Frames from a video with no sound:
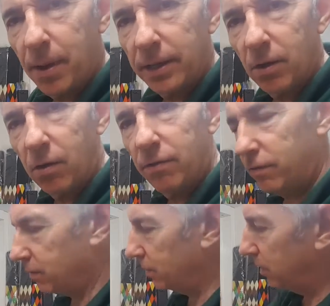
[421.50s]
paint off
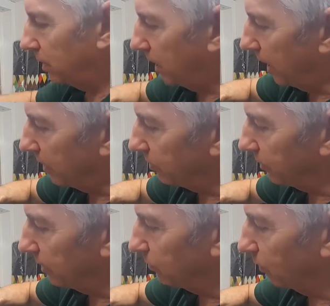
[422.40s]
and you
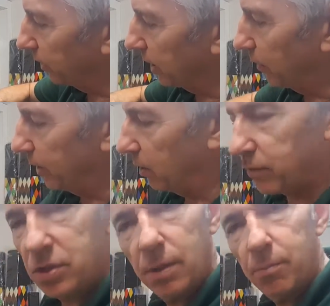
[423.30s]
then want to go in
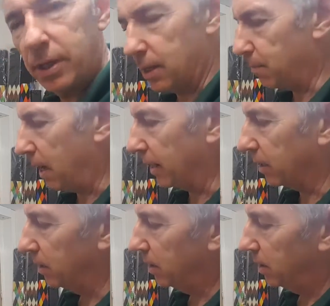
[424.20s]
obviously and bring it back.
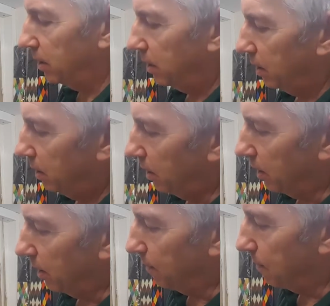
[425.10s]
I